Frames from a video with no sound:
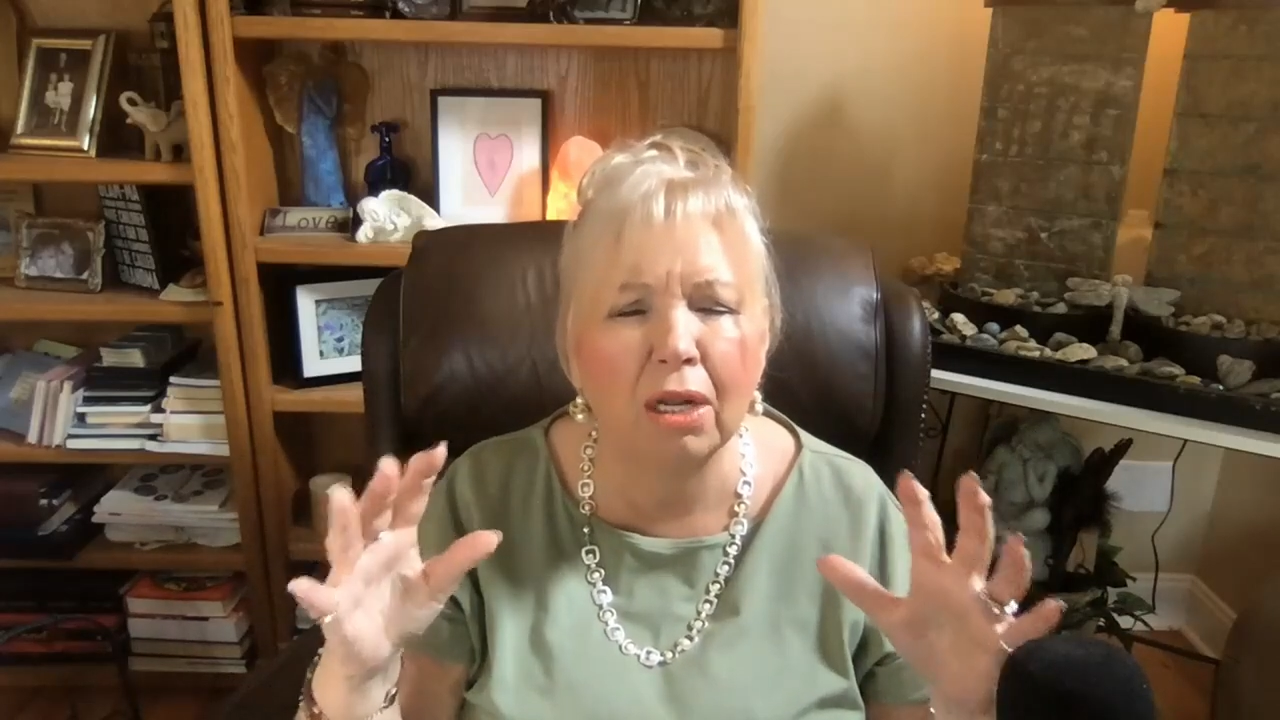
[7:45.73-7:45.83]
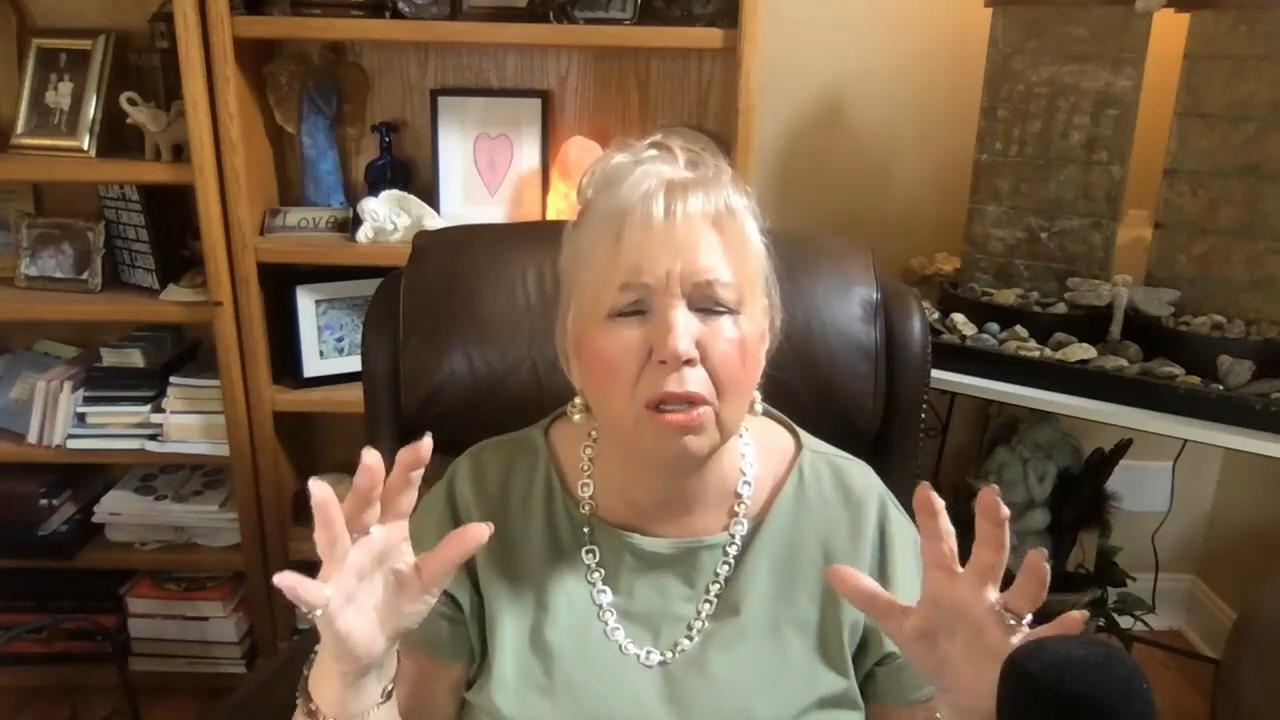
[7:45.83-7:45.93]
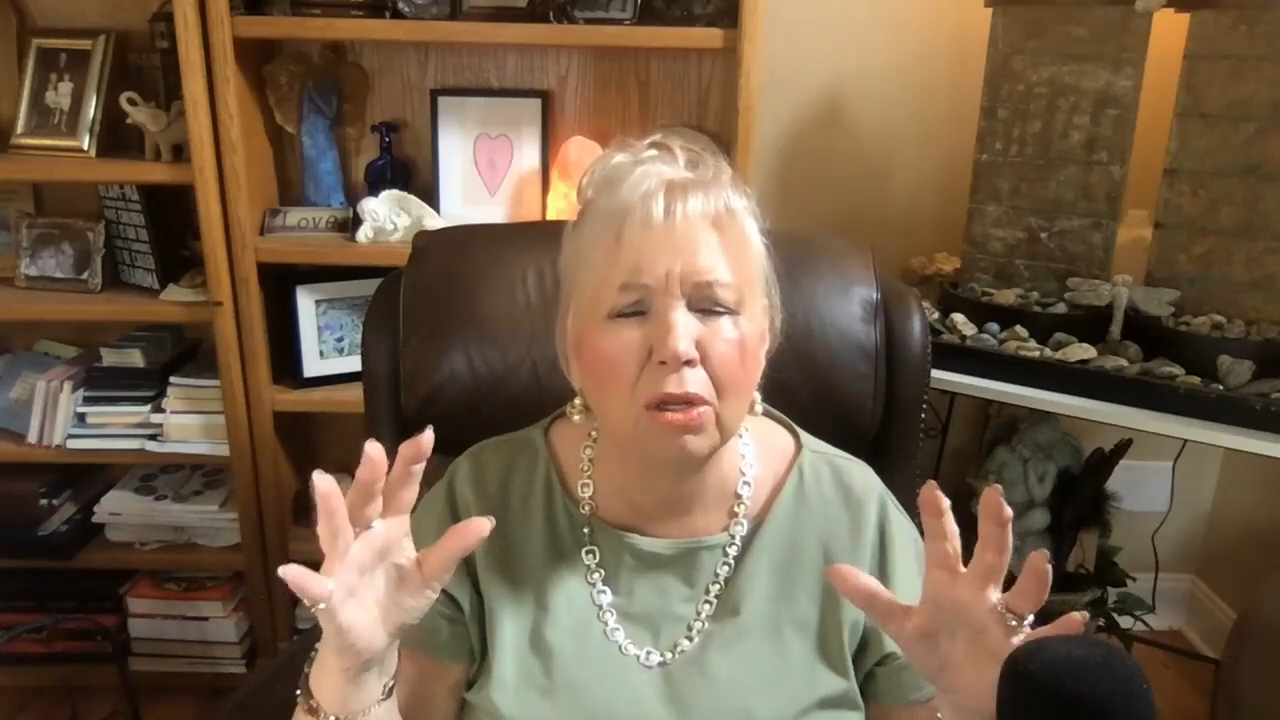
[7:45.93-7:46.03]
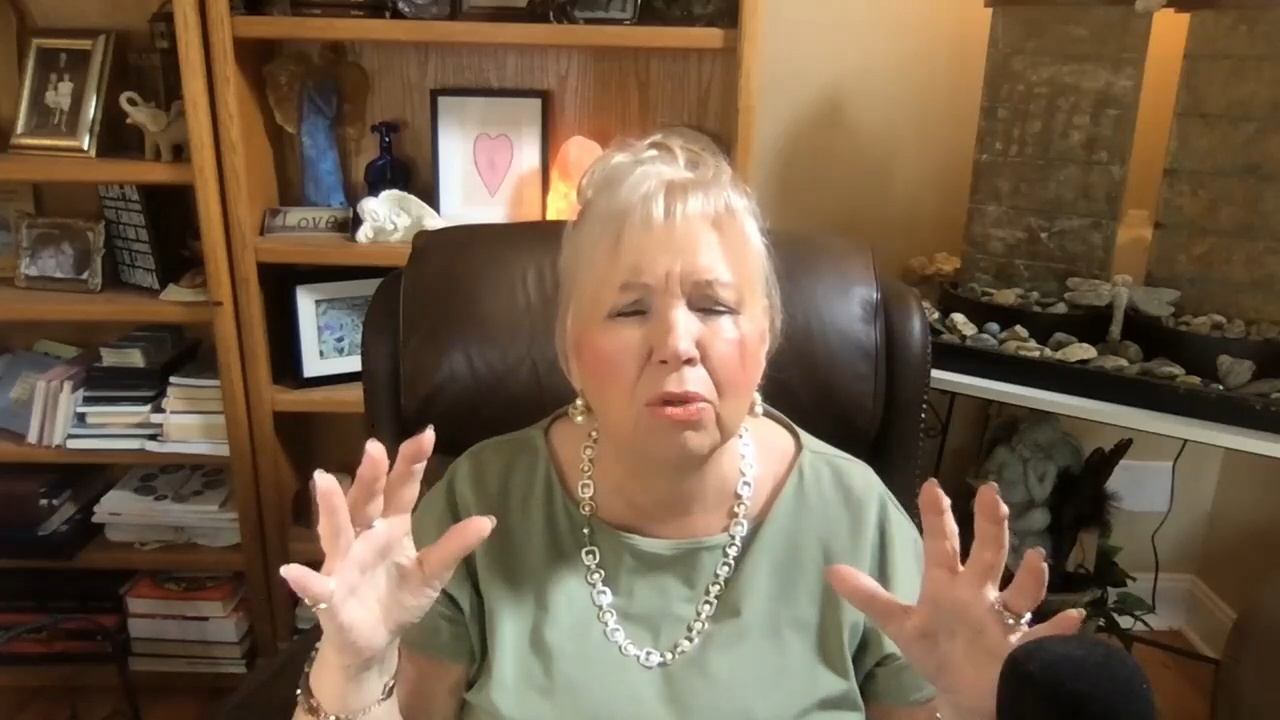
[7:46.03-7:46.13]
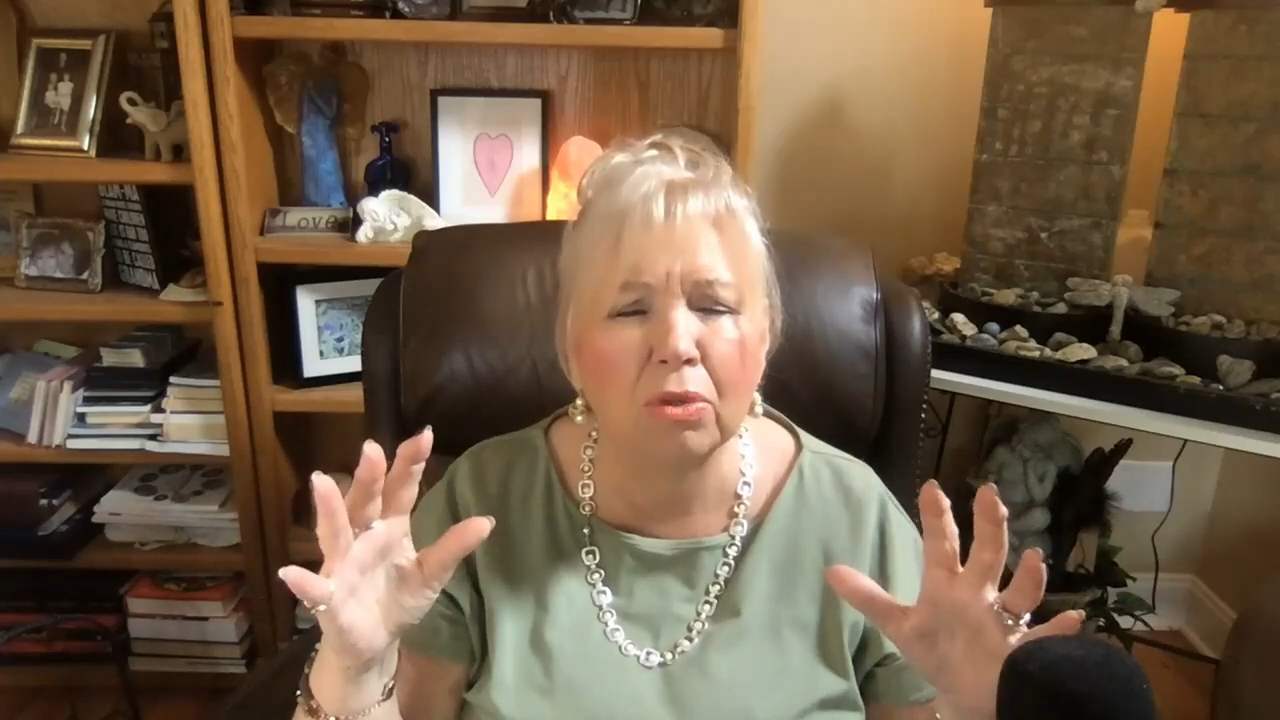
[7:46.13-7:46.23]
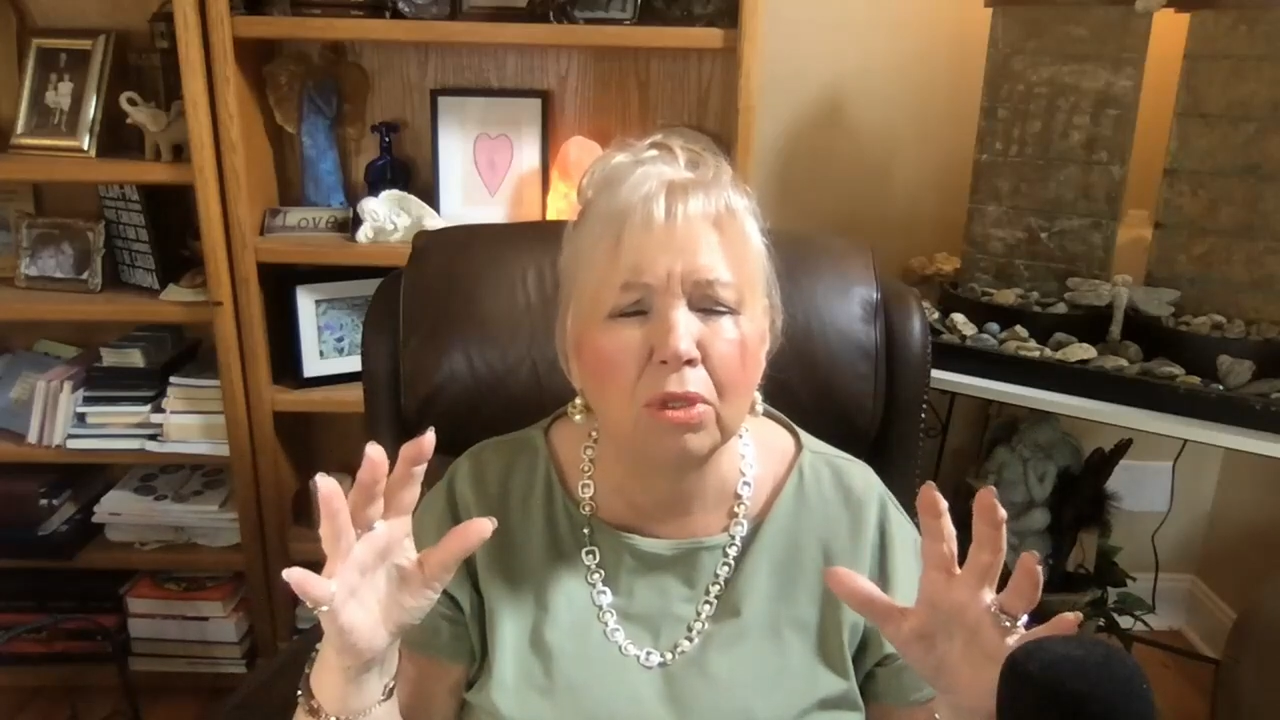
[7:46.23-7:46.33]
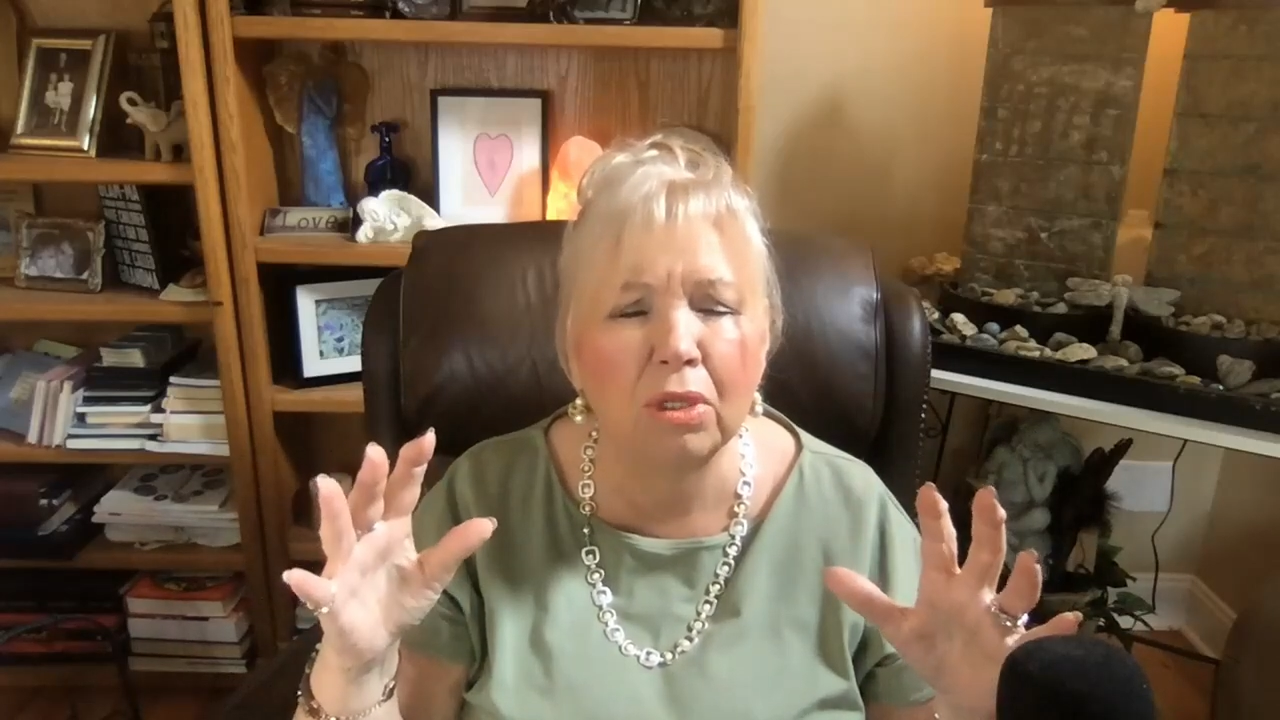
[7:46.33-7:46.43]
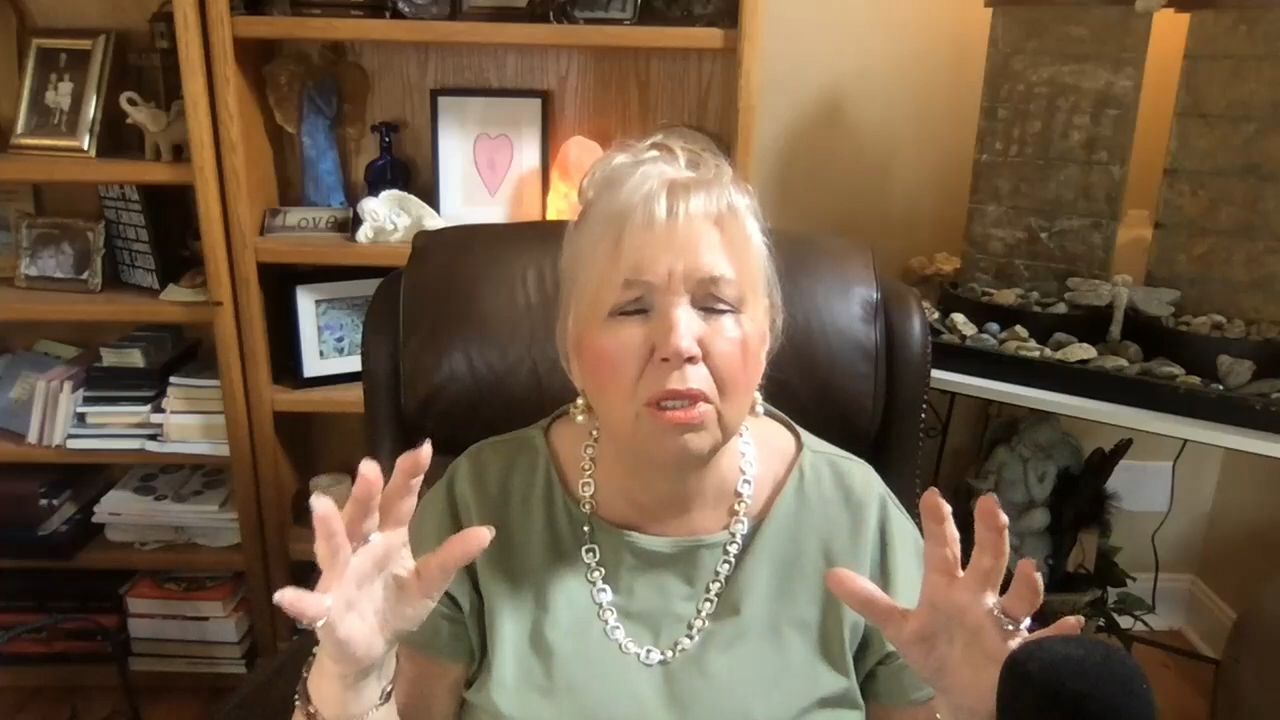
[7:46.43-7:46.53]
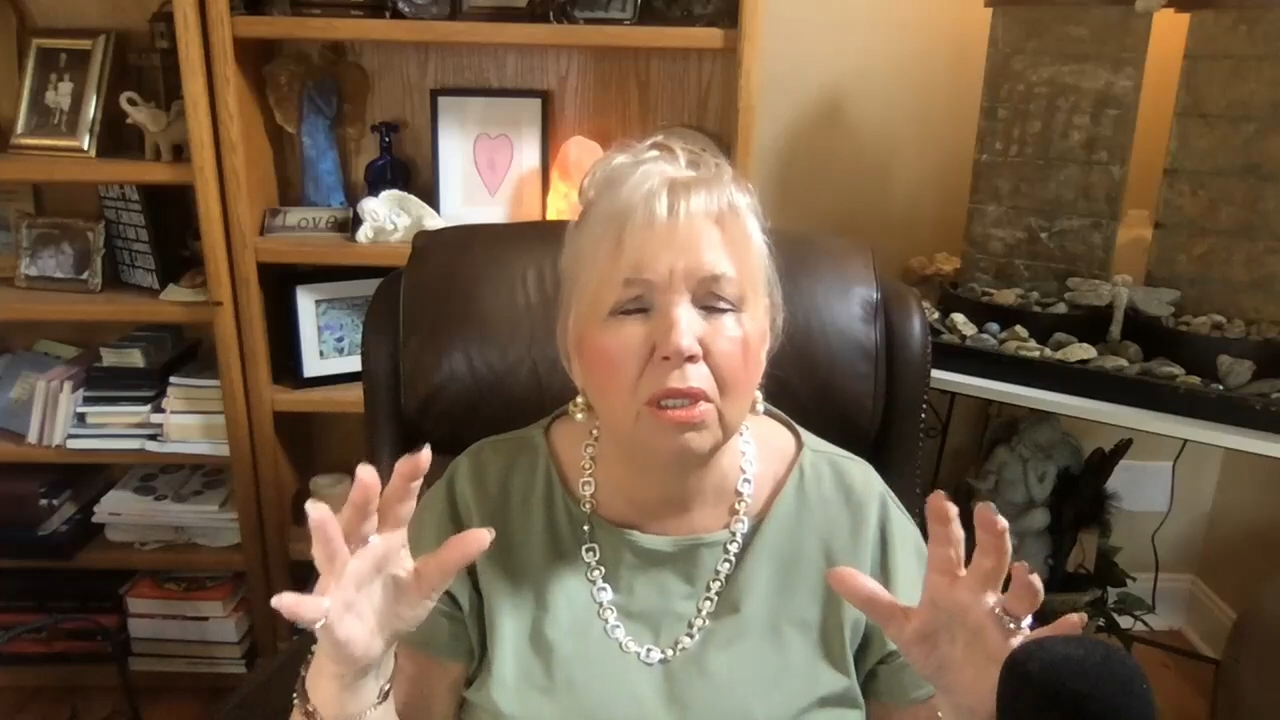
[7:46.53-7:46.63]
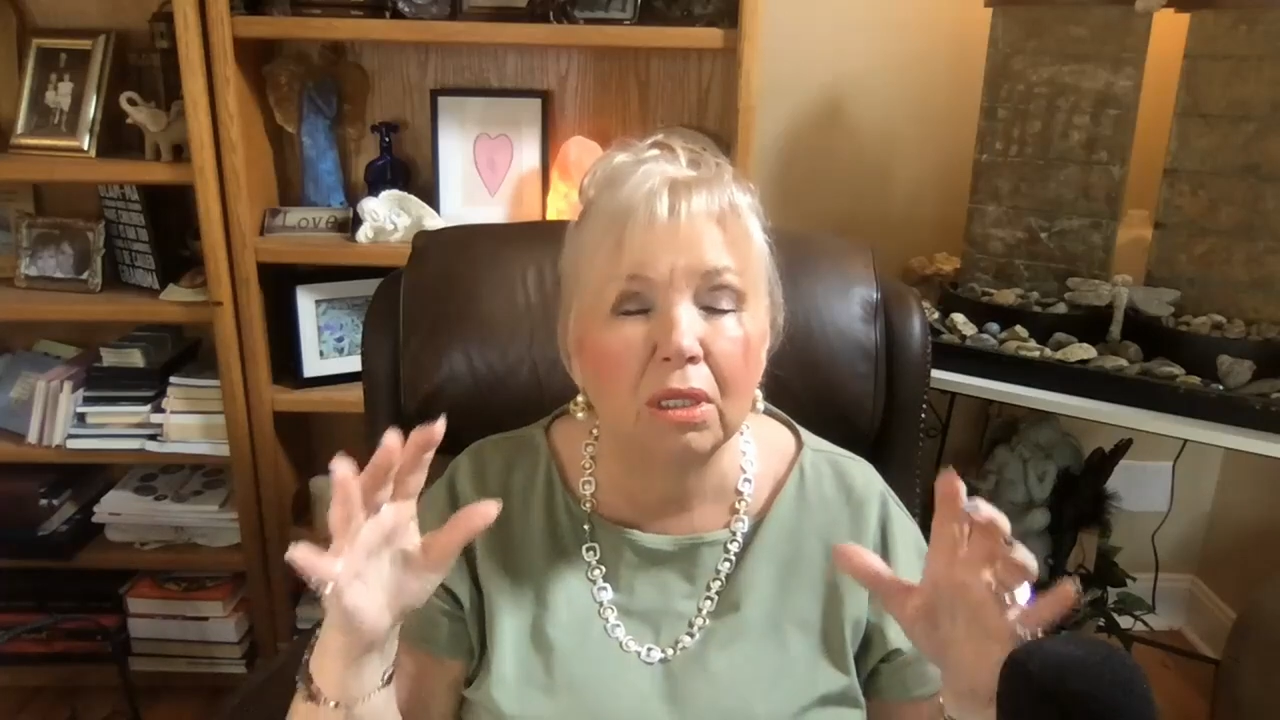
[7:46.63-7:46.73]

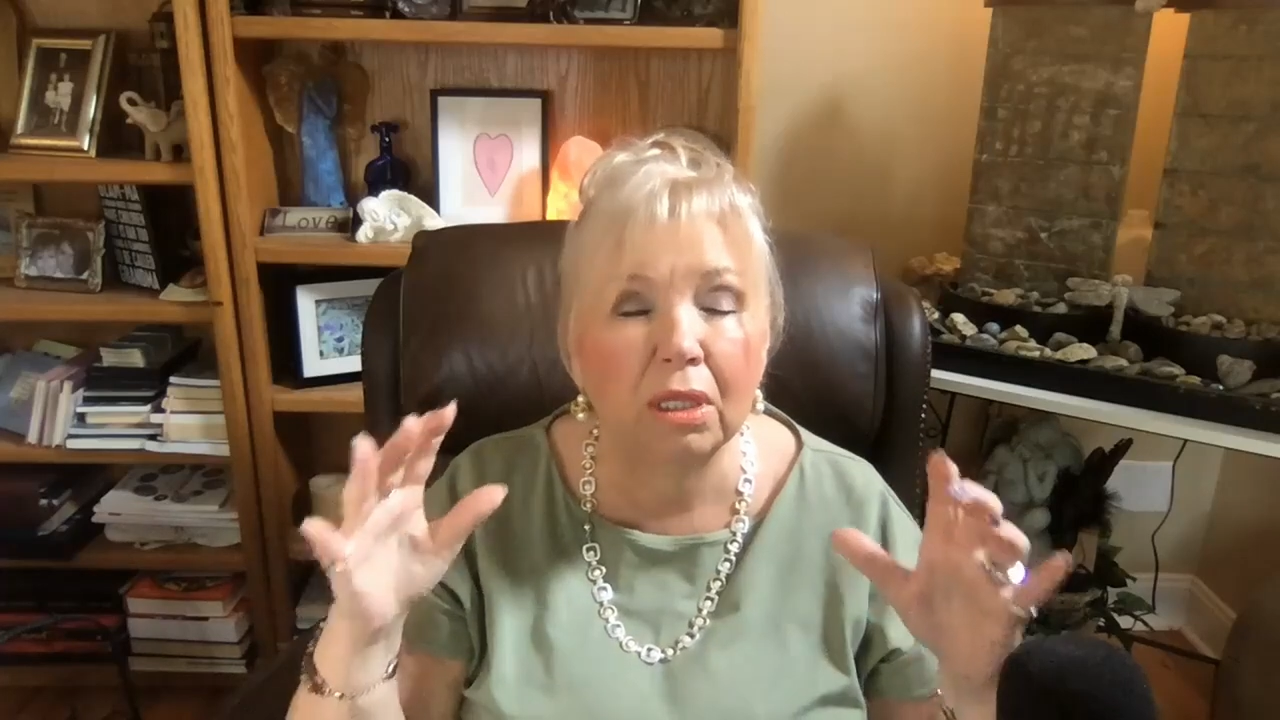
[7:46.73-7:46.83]
alone,